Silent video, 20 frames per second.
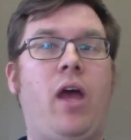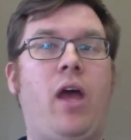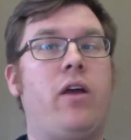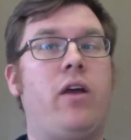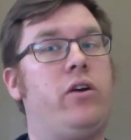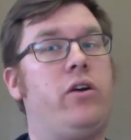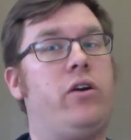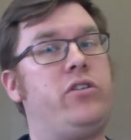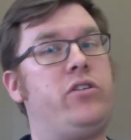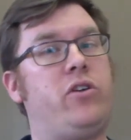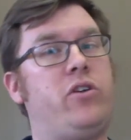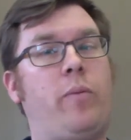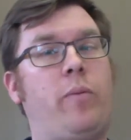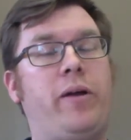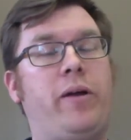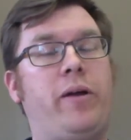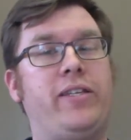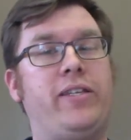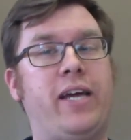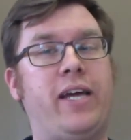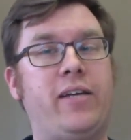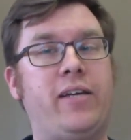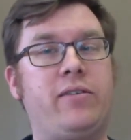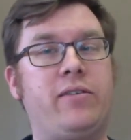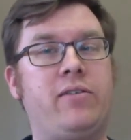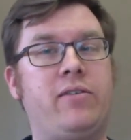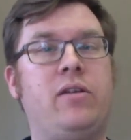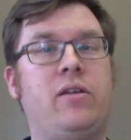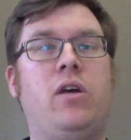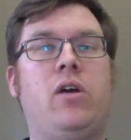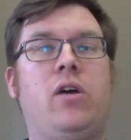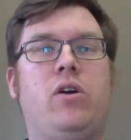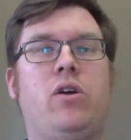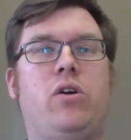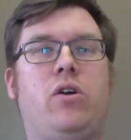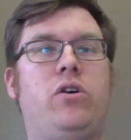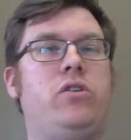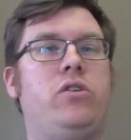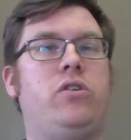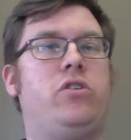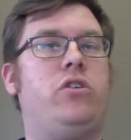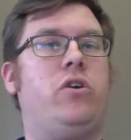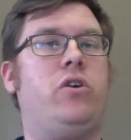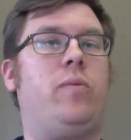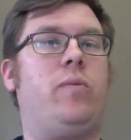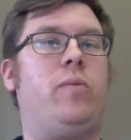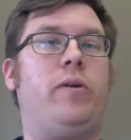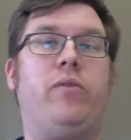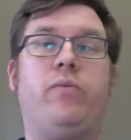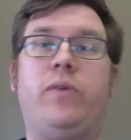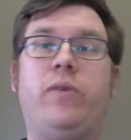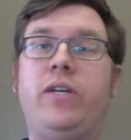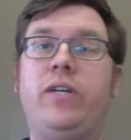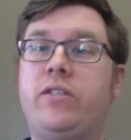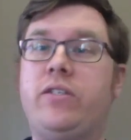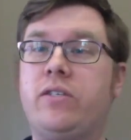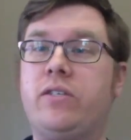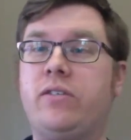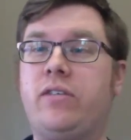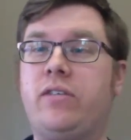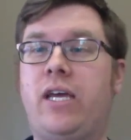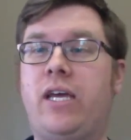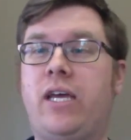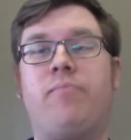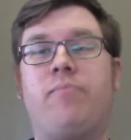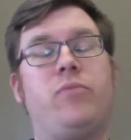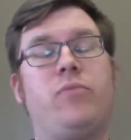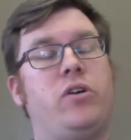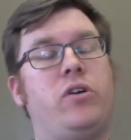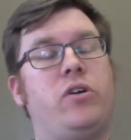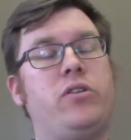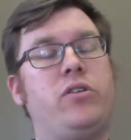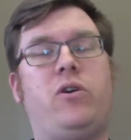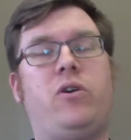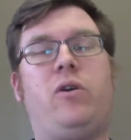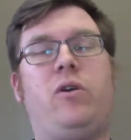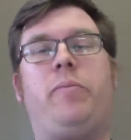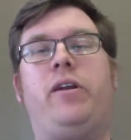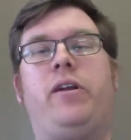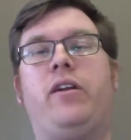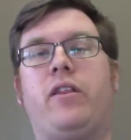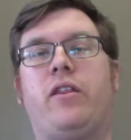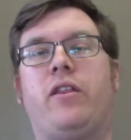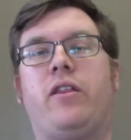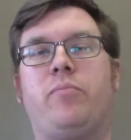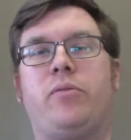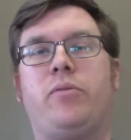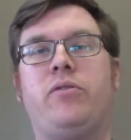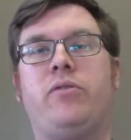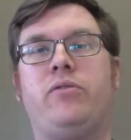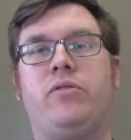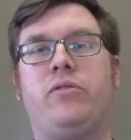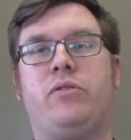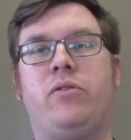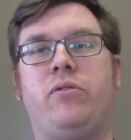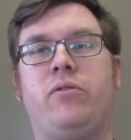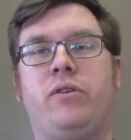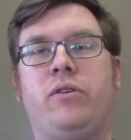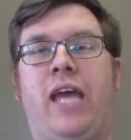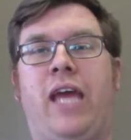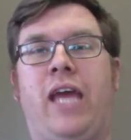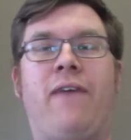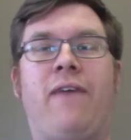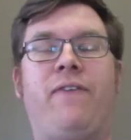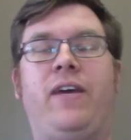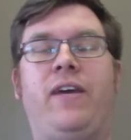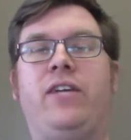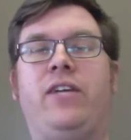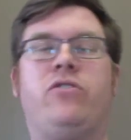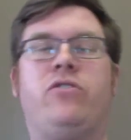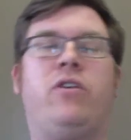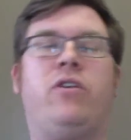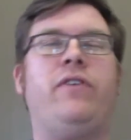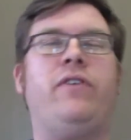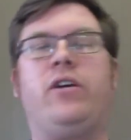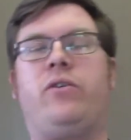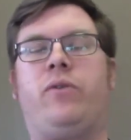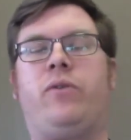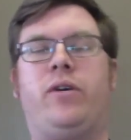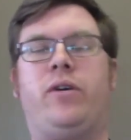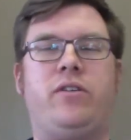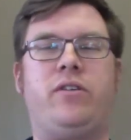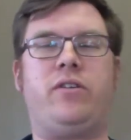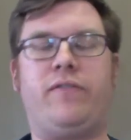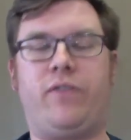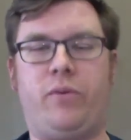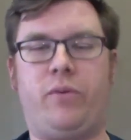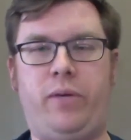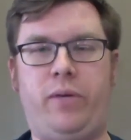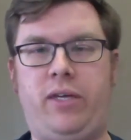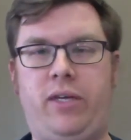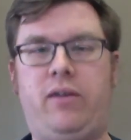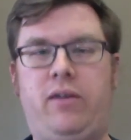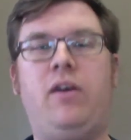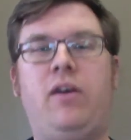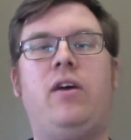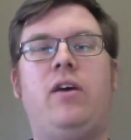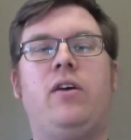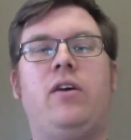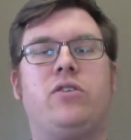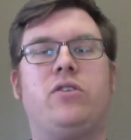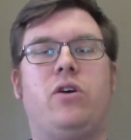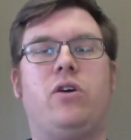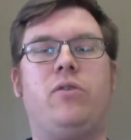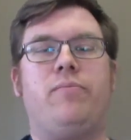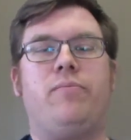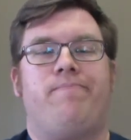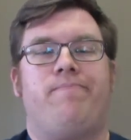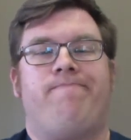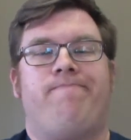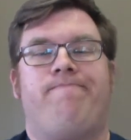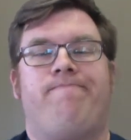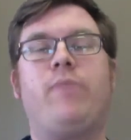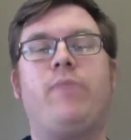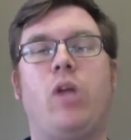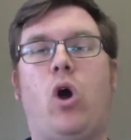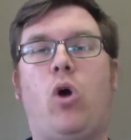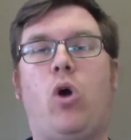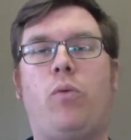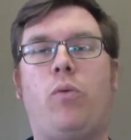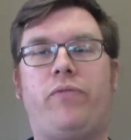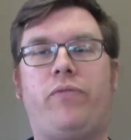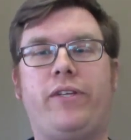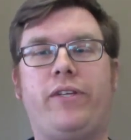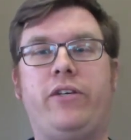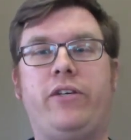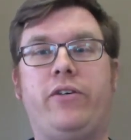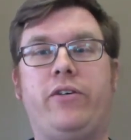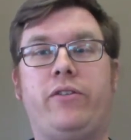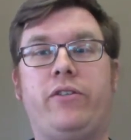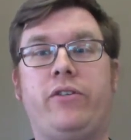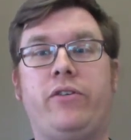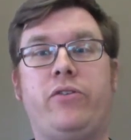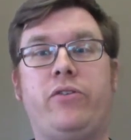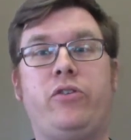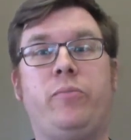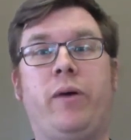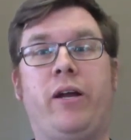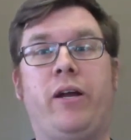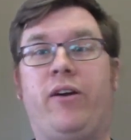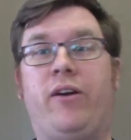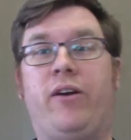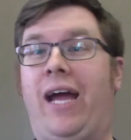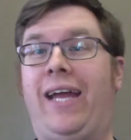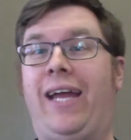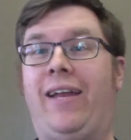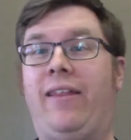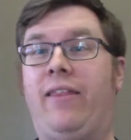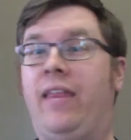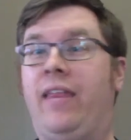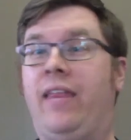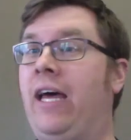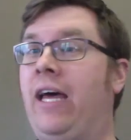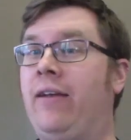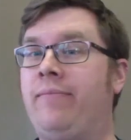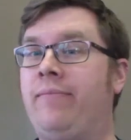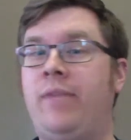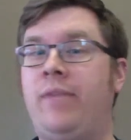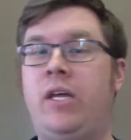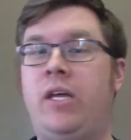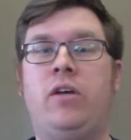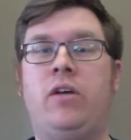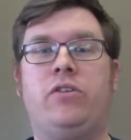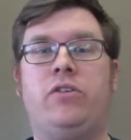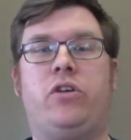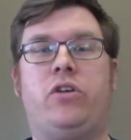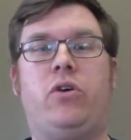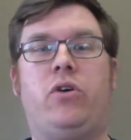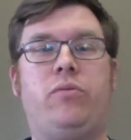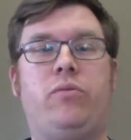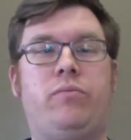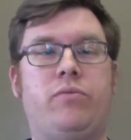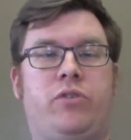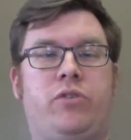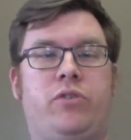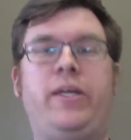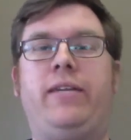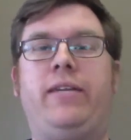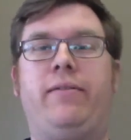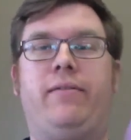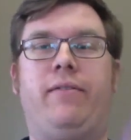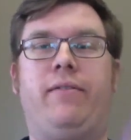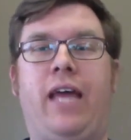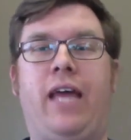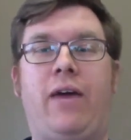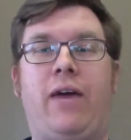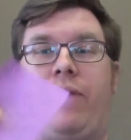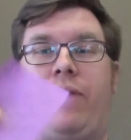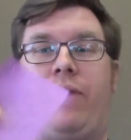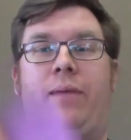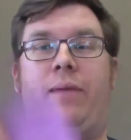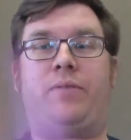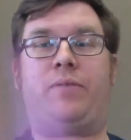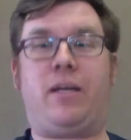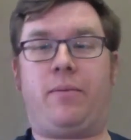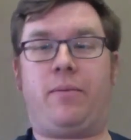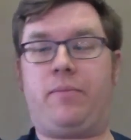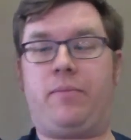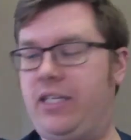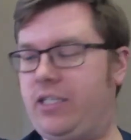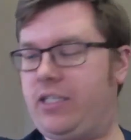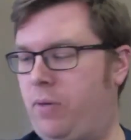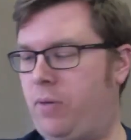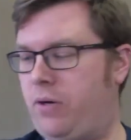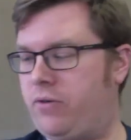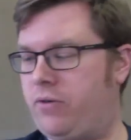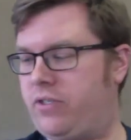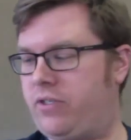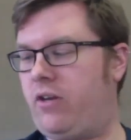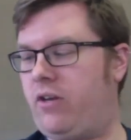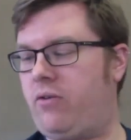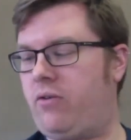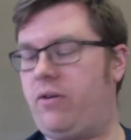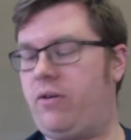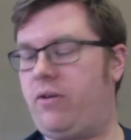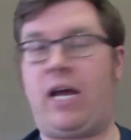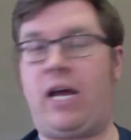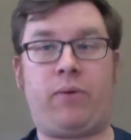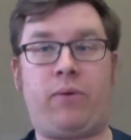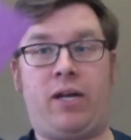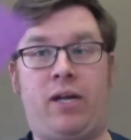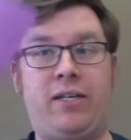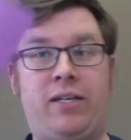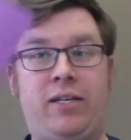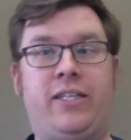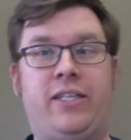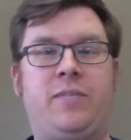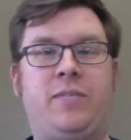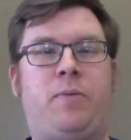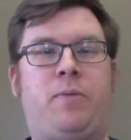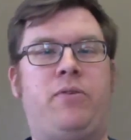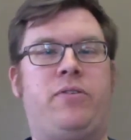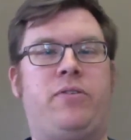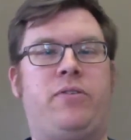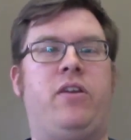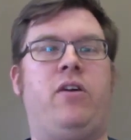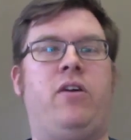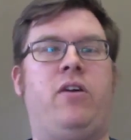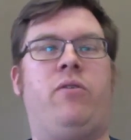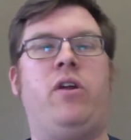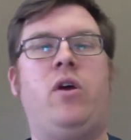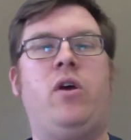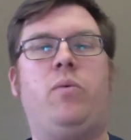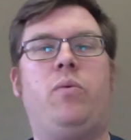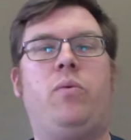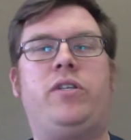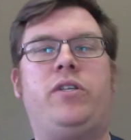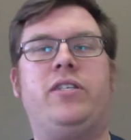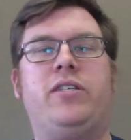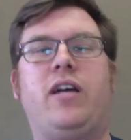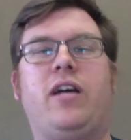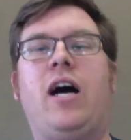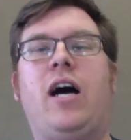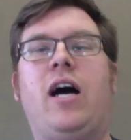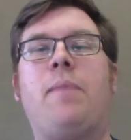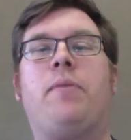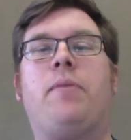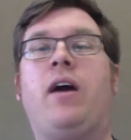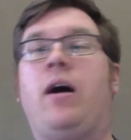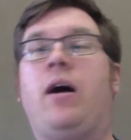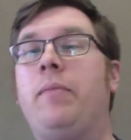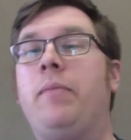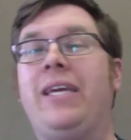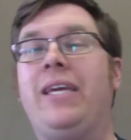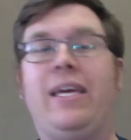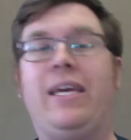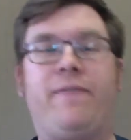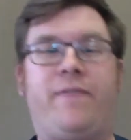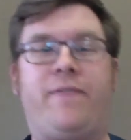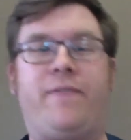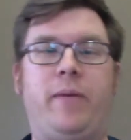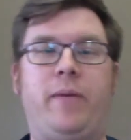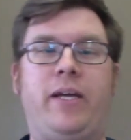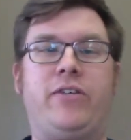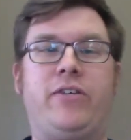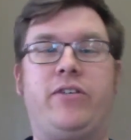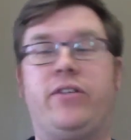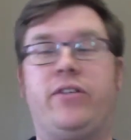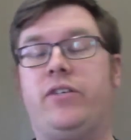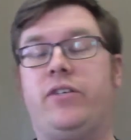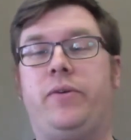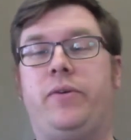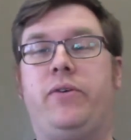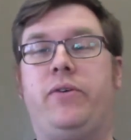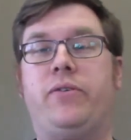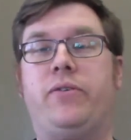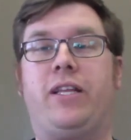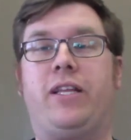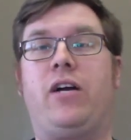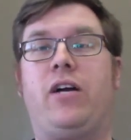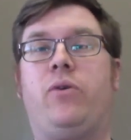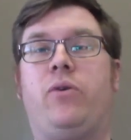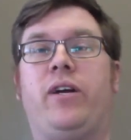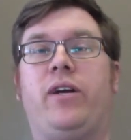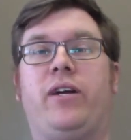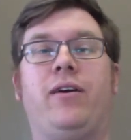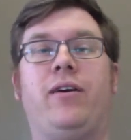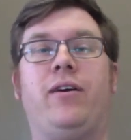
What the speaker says: Could show up on the test, could show up on a Regents exam, could show up on another Bluestone Cafe trivia question of the week. So hopefully you'll do better at it then. So sweet, that wraps up this Post-it note. Now we're on to this Post-it note, which is upcoming information. This one goes a lot quicker.